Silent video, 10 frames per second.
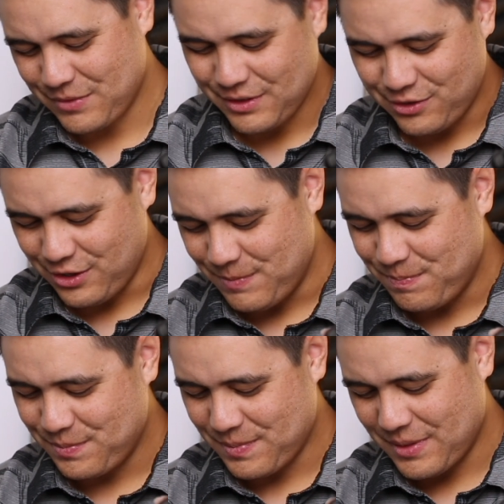So
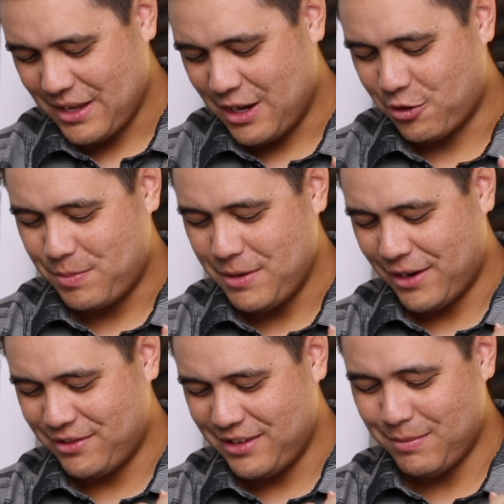I'll repeat
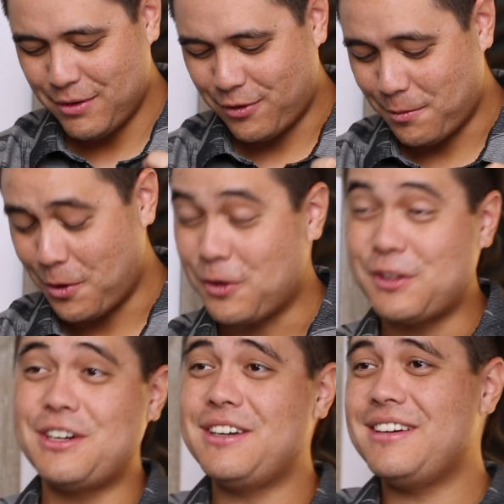my statement from
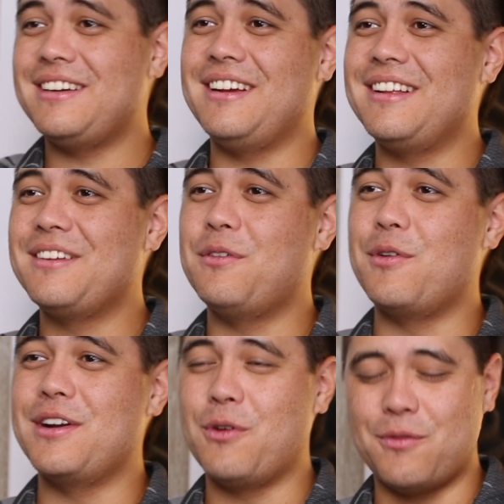earlier
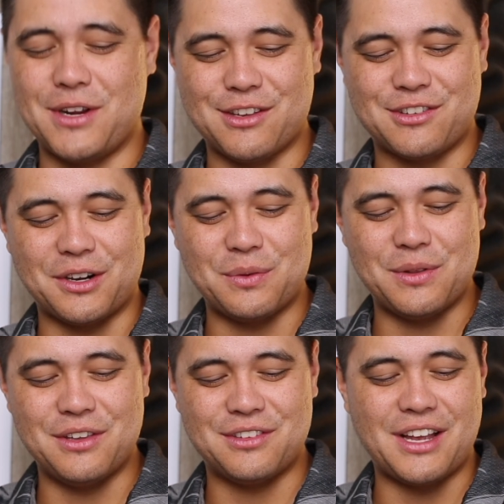when we got started
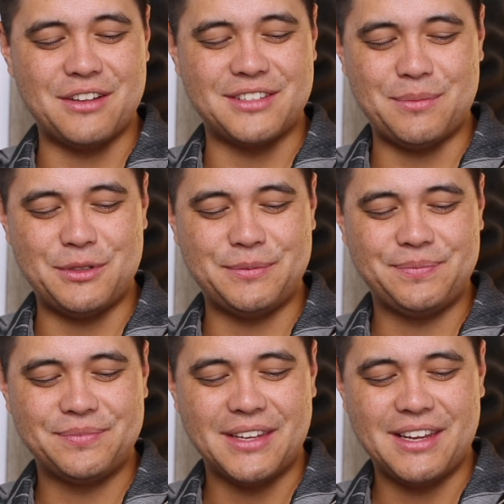with this sound sample.
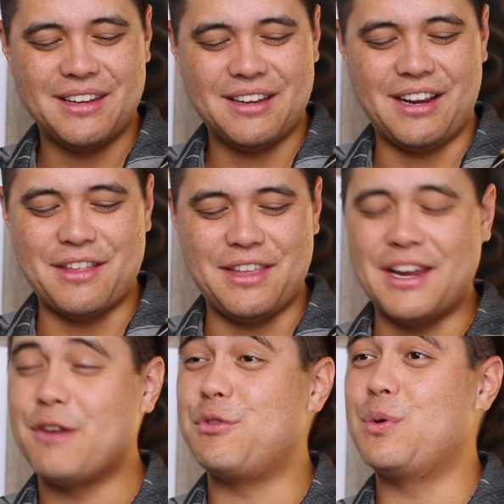I
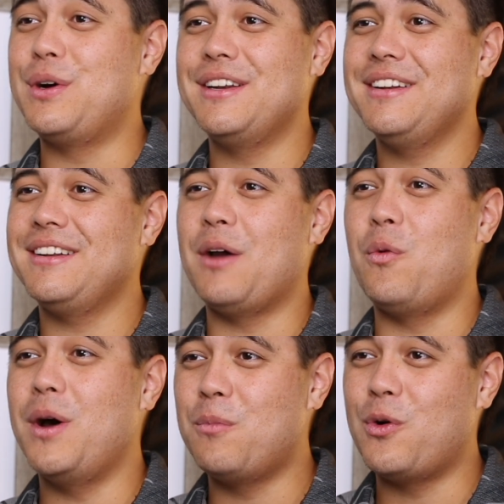think everyone at
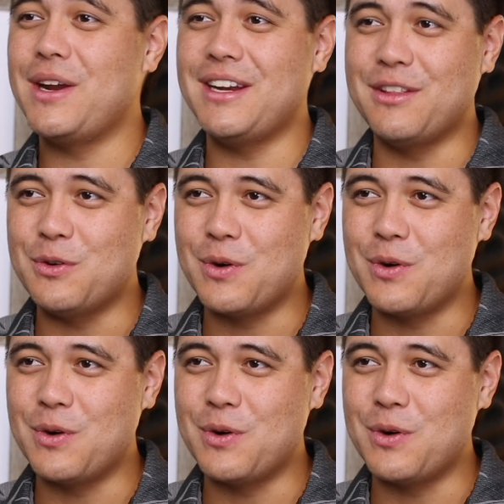one point in their